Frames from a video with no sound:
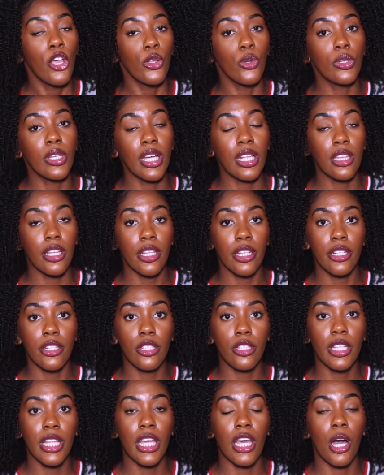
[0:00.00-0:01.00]
you can
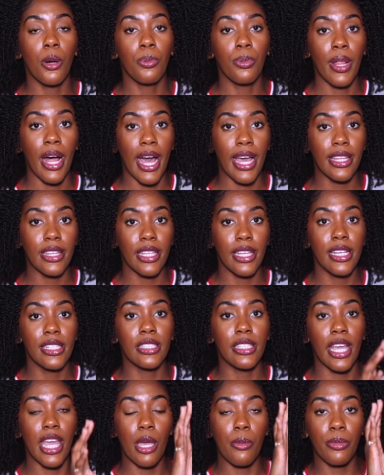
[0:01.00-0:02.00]
literally apply
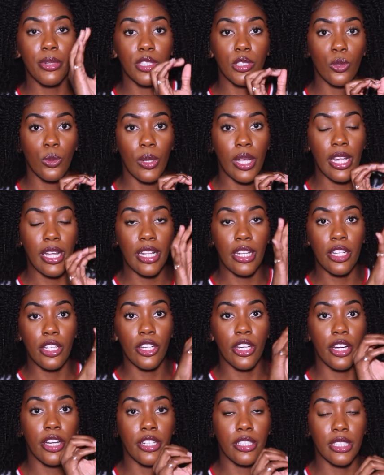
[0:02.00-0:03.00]
this in between
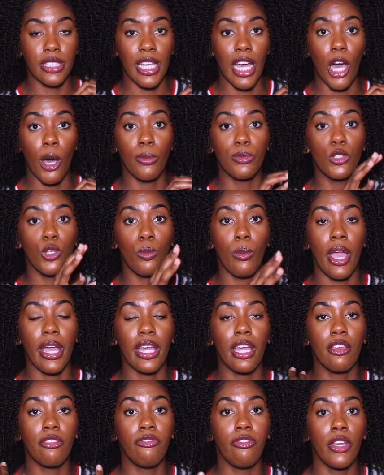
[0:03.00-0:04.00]
your scalp to
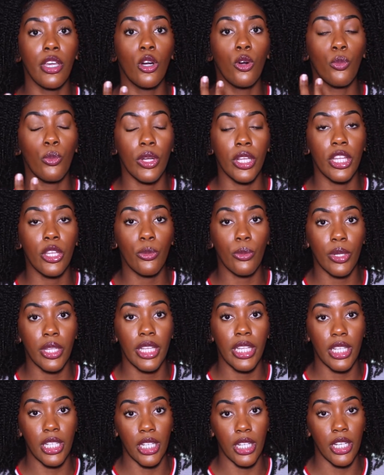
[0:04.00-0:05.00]
make it feel really,
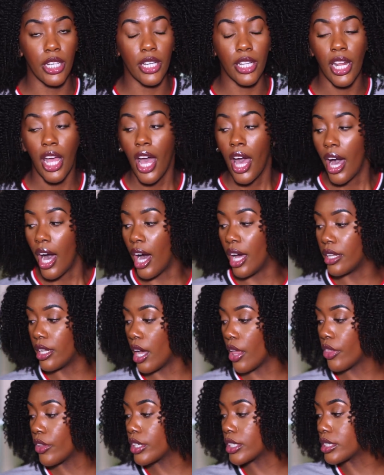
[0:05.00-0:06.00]
really good.
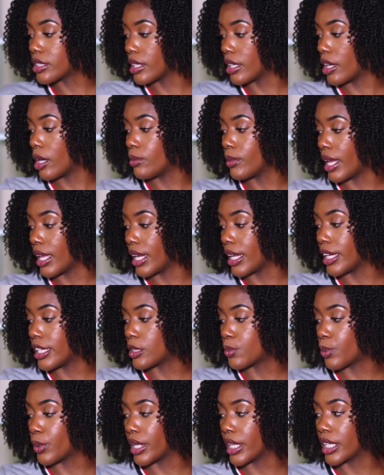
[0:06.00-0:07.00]
Another serum that
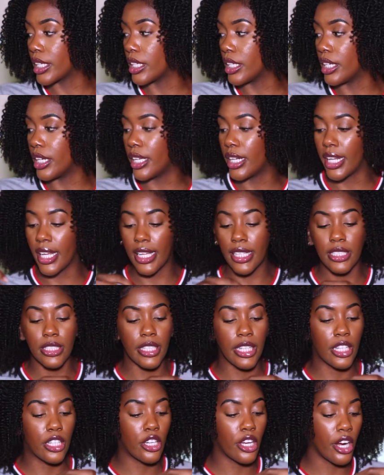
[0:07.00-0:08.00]
is pretty good is
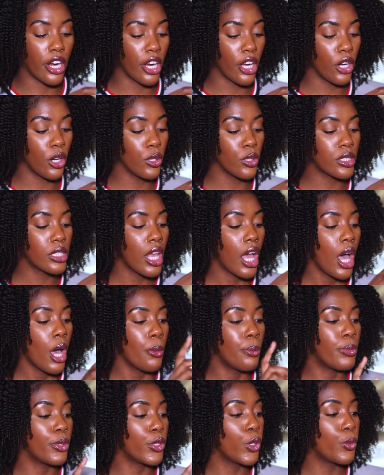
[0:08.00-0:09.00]
the Curls
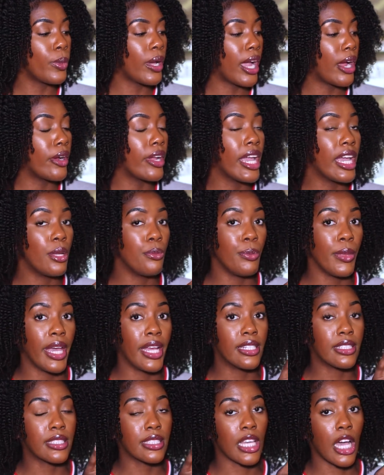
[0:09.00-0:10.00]
Blueberry and
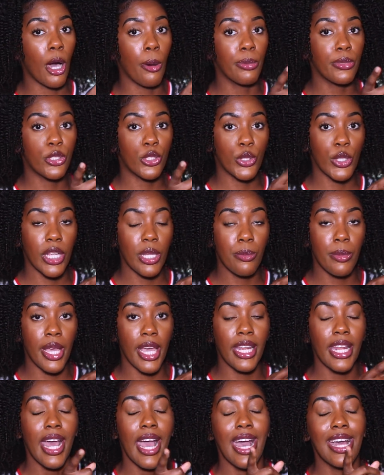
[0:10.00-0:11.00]
Mint Scalp
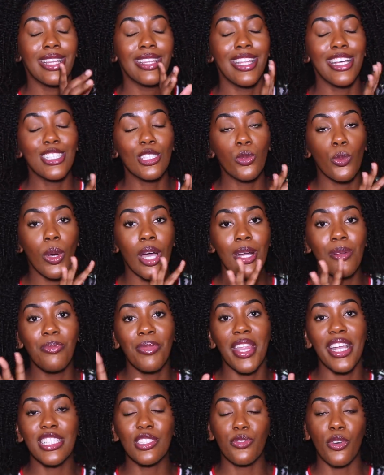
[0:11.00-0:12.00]
Treatment. This
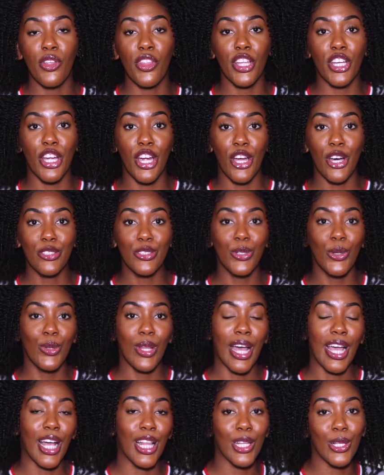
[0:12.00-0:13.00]
one is for the girls who
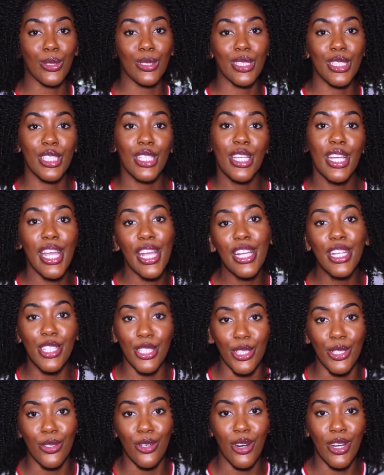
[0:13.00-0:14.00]
like a little
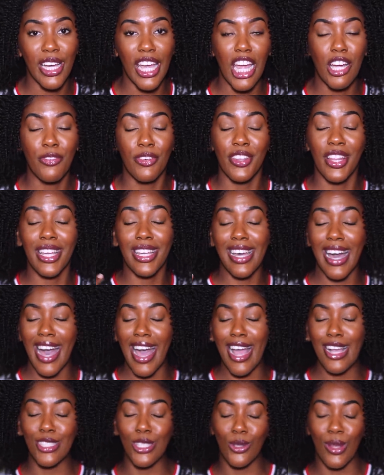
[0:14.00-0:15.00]
tingle, okay, or for the
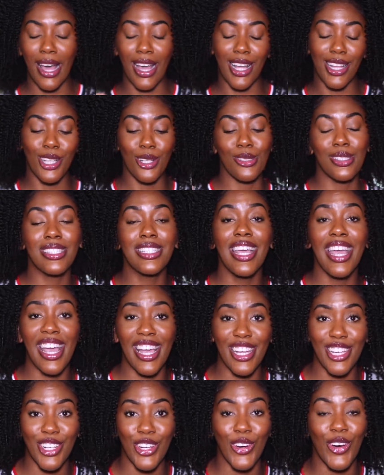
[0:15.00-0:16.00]
guys who like a little
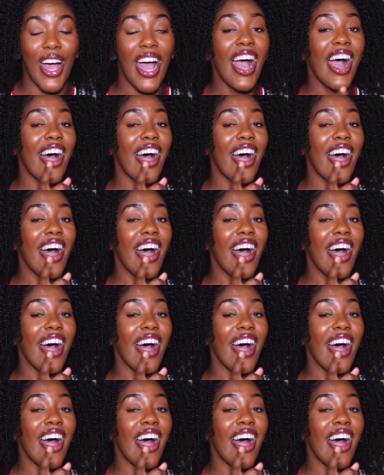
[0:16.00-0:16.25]
tingle.